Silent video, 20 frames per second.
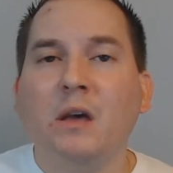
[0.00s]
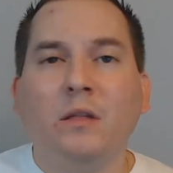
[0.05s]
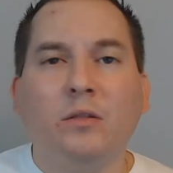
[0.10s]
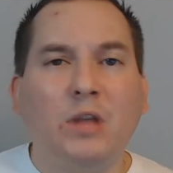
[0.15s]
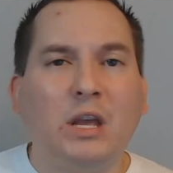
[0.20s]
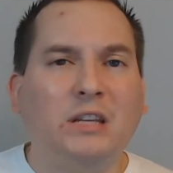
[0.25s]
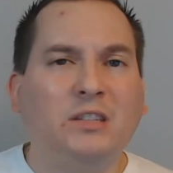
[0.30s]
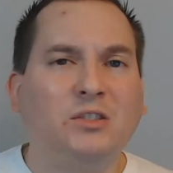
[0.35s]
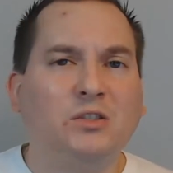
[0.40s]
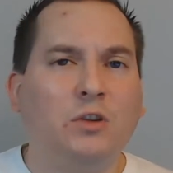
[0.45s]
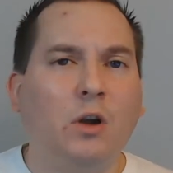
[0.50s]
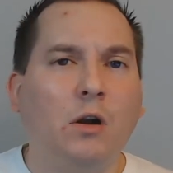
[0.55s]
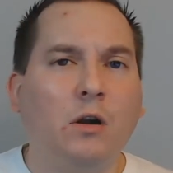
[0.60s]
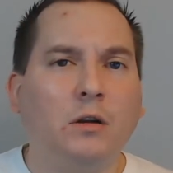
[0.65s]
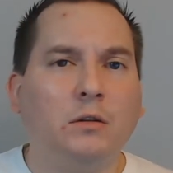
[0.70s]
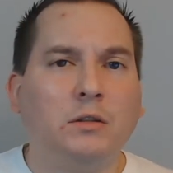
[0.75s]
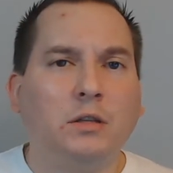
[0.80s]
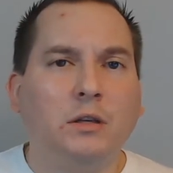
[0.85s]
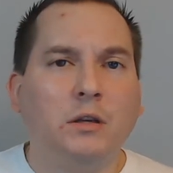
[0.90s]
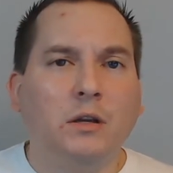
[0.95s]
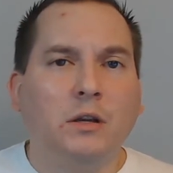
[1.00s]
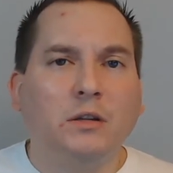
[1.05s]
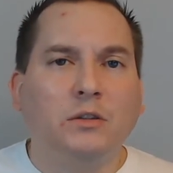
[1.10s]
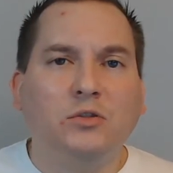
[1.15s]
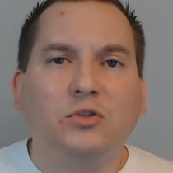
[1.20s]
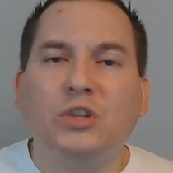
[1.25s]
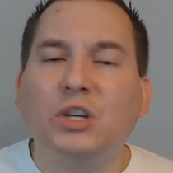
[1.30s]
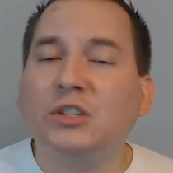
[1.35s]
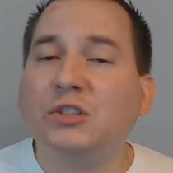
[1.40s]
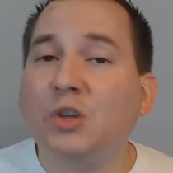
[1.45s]
They start
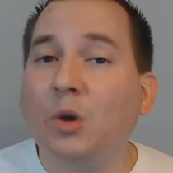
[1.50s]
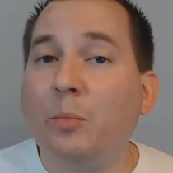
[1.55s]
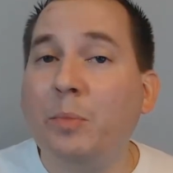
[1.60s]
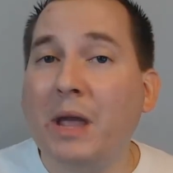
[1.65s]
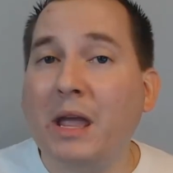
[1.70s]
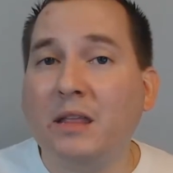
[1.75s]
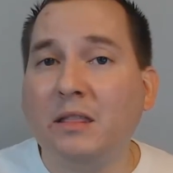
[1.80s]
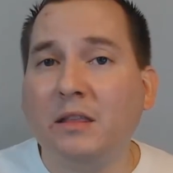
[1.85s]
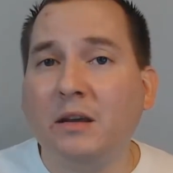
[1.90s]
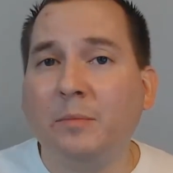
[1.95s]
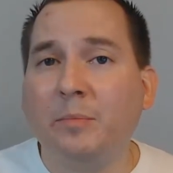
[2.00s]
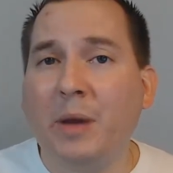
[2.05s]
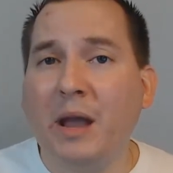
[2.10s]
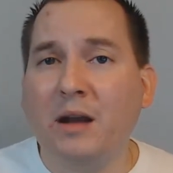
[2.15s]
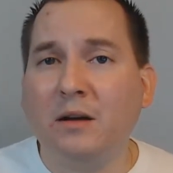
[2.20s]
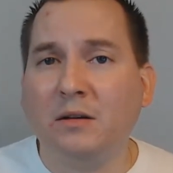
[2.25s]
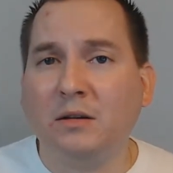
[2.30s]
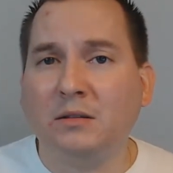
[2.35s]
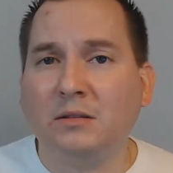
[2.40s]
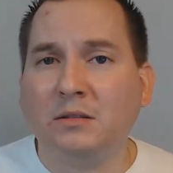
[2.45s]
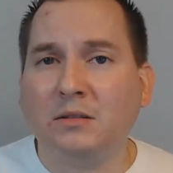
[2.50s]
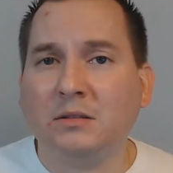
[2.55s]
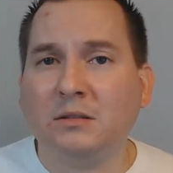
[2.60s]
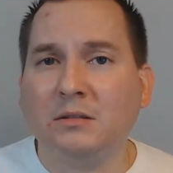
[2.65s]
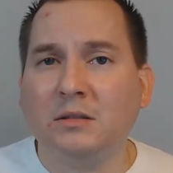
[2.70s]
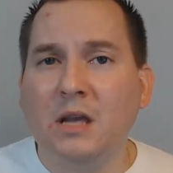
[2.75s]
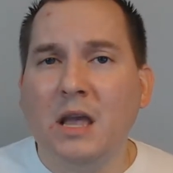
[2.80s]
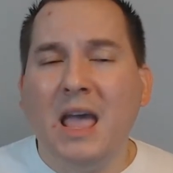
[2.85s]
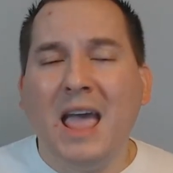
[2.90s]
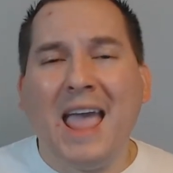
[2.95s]
disobeying their
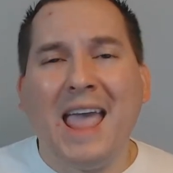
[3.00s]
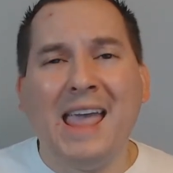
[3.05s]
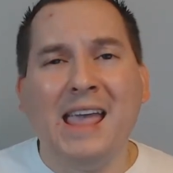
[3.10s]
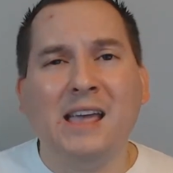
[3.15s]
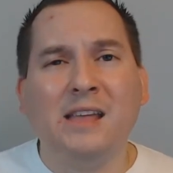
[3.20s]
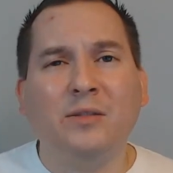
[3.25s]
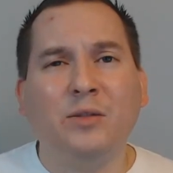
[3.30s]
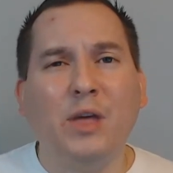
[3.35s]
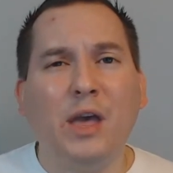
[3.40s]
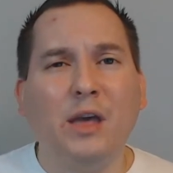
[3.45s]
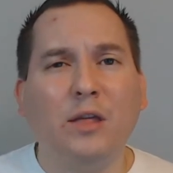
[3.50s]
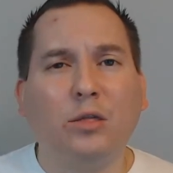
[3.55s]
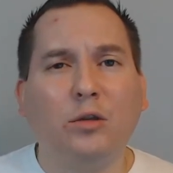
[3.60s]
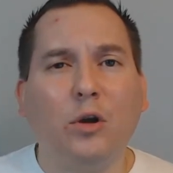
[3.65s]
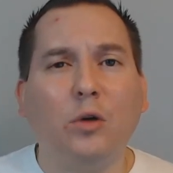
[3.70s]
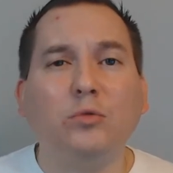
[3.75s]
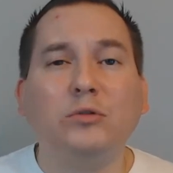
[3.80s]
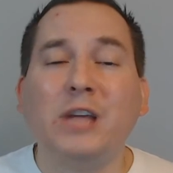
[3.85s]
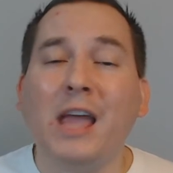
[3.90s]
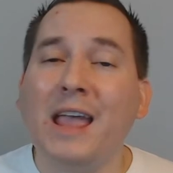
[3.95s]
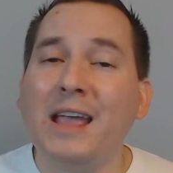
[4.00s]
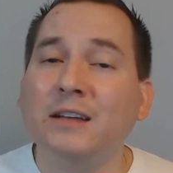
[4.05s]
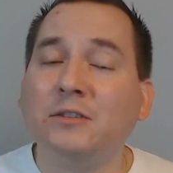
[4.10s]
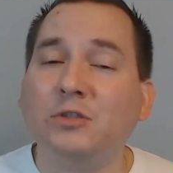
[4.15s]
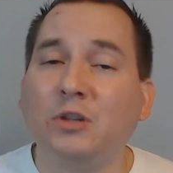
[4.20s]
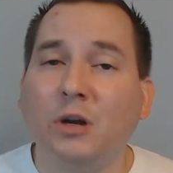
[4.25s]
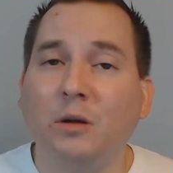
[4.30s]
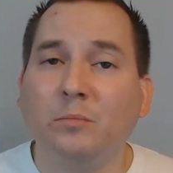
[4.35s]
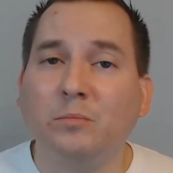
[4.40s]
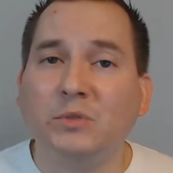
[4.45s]
parents, and they throw
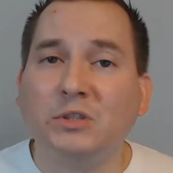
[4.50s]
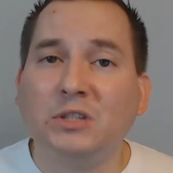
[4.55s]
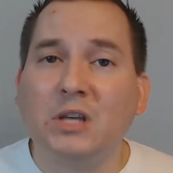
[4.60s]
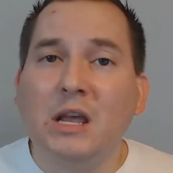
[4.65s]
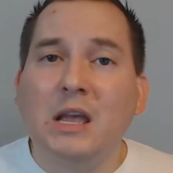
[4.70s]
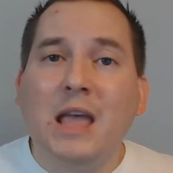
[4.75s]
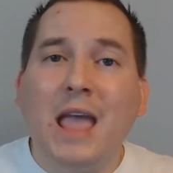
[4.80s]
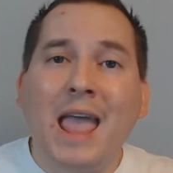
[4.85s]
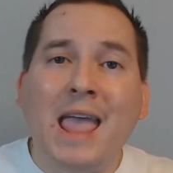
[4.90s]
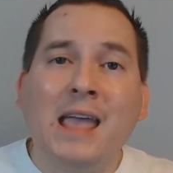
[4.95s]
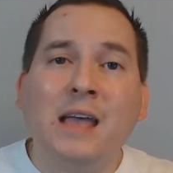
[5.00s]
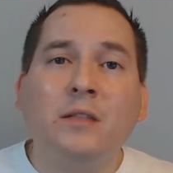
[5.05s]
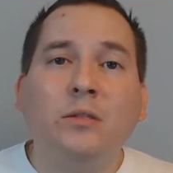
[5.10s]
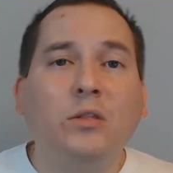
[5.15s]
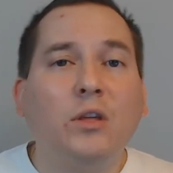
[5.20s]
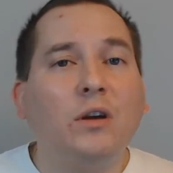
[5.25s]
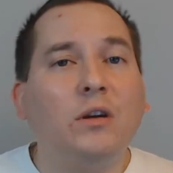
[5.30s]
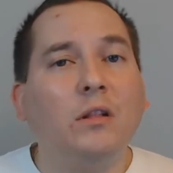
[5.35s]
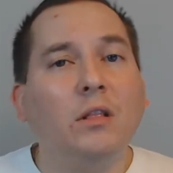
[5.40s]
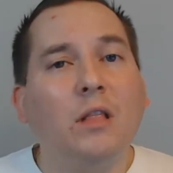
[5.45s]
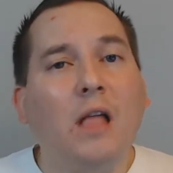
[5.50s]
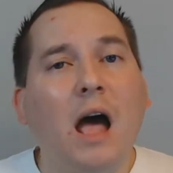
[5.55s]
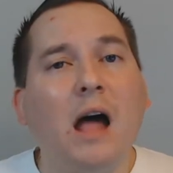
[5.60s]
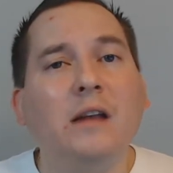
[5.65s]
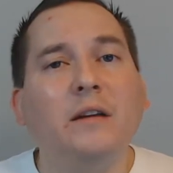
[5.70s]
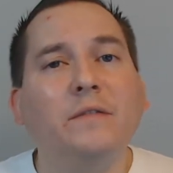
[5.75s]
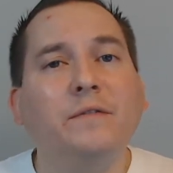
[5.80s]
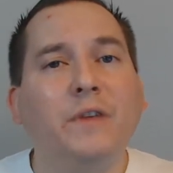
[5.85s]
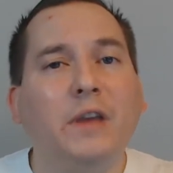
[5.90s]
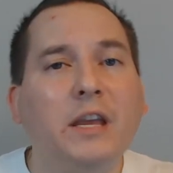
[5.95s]
tantrums, and there are a lot
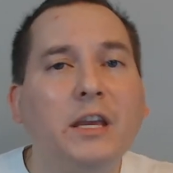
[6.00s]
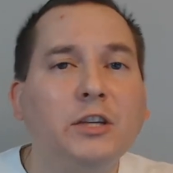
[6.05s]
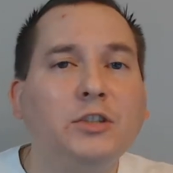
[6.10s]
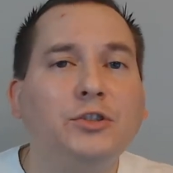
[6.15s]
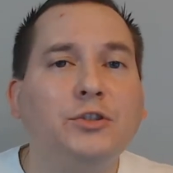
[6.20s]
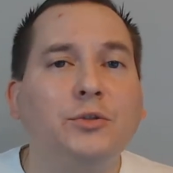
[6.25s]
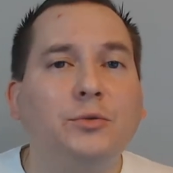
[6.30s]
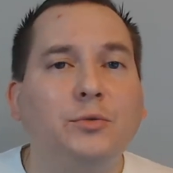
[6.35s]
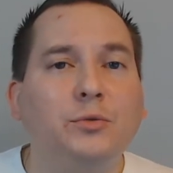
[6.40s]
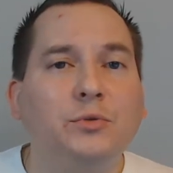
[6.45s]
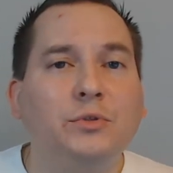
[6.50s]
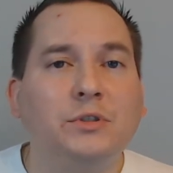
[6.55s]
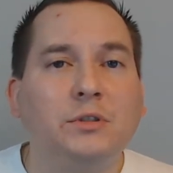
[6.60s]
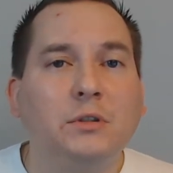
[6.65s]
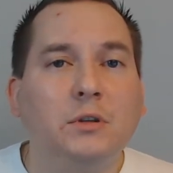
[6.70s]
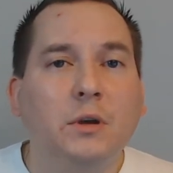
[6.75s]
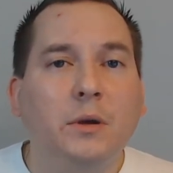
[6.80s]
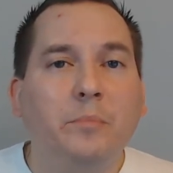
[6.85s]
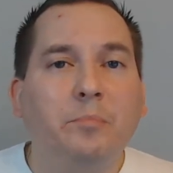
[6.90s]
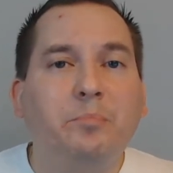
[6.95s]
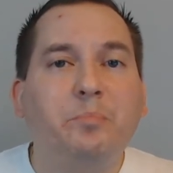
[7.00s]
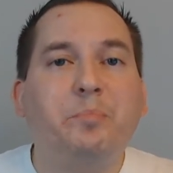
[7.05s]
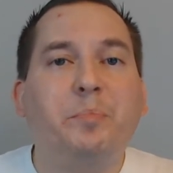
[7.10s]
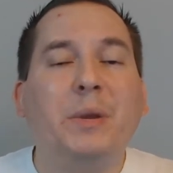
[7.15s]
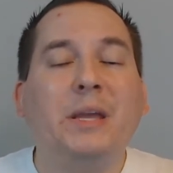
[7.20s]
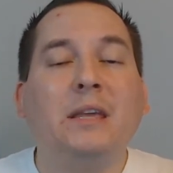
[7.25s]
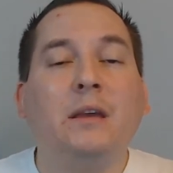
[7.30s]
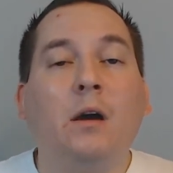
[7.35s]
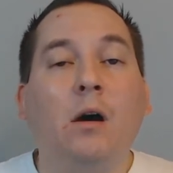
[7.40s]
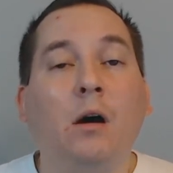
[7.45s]
of issues
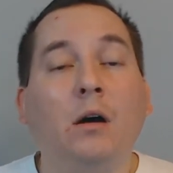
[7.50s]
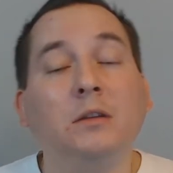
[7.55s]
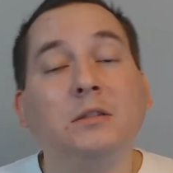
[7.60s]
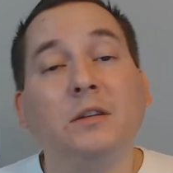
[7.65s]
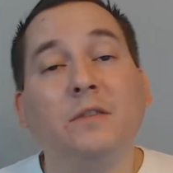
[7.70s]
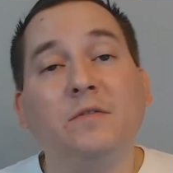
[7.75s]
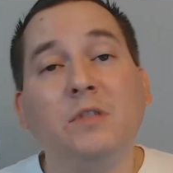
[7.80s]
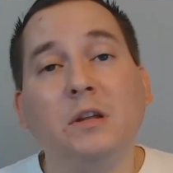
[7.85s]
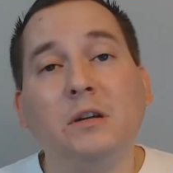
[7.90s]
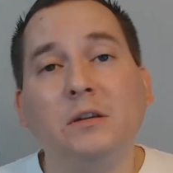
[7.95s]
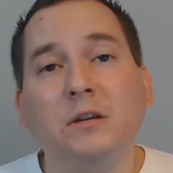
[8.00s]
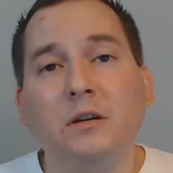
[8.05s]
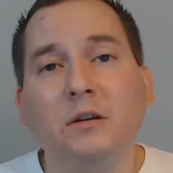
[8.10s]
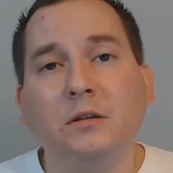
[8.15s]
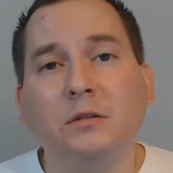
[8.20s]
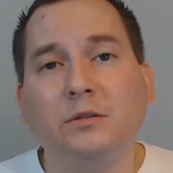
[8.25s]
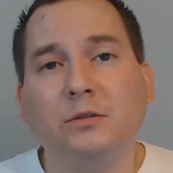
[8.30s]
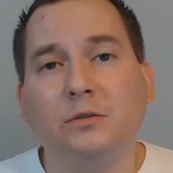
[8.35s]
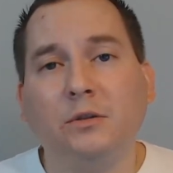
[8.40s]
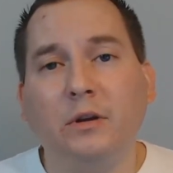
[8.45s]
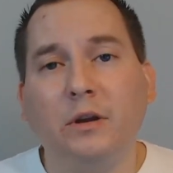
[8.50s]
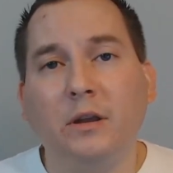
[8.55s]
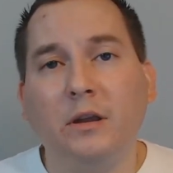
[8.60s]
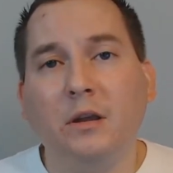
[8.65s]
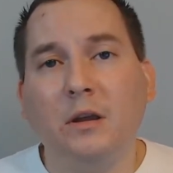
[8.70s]
because of the nursery.